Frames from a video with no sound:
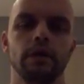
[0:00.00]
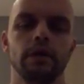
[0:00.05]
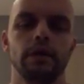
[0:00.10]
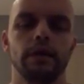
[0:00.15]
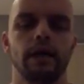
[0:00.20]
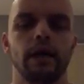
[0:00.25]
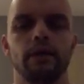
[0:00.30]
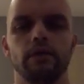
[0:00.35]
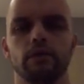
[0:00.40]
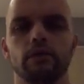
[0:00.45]

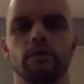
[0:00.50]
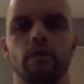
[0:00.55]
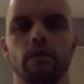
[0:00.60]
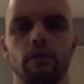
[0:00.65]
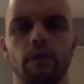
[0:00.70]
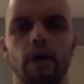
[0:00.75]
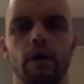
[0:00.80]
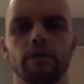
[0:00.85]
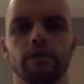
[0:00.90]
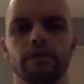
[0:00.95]
and I don't
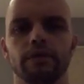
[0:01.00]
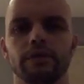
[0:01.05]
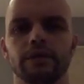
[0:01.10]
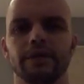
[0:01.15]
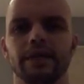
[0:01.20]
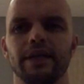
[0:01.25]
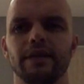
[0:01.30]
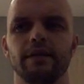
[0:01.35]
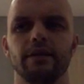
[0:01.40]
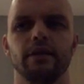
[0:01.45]
know how to
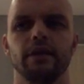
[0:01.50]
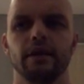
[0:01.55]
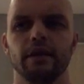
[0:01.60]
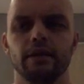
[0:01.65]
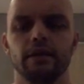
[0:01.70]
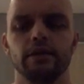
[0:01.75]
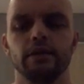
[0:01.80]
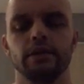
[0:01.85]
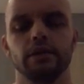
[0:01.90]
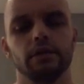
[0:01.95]
say it in
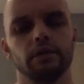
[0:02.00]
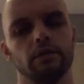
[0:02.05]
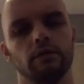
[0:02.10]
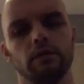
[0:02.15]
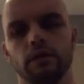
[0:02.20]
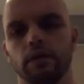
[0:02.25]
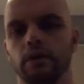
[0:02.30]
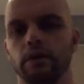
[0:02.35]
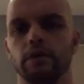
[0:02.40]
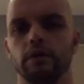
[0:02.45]
English,
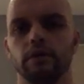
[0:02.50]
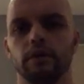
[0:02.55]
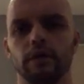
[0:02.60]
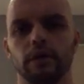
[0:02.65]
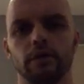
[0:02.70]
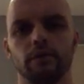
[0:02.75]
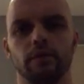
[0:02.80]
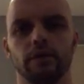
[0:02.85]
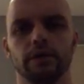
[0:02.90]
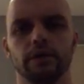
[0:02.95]
so
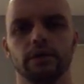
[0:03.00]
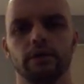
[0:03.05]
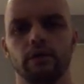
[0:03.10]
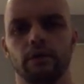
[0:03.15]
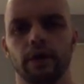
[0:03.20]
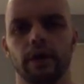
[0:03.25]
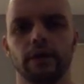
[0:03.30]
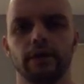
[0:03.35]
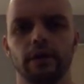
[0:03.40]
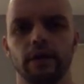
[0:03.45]
it was
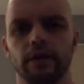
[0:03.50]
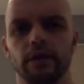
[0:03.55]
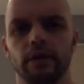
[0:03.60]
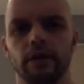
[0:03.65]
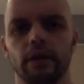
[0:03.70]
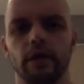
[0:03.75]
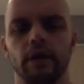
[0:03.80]
connected